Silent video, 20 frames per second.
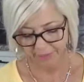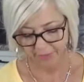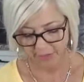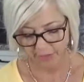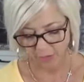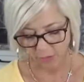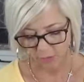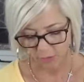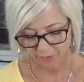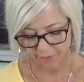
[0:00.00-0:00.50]

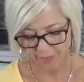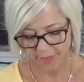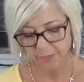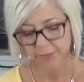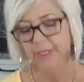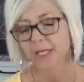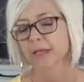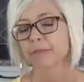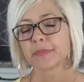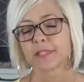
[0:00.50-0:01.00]
you know,
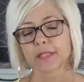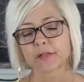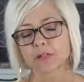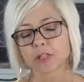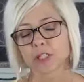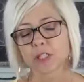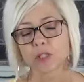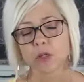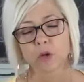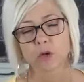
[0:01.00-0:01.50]
sometimes I'll
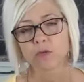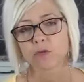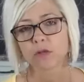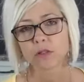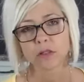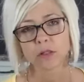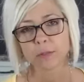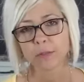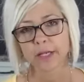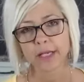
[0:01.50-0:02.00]
just go over a little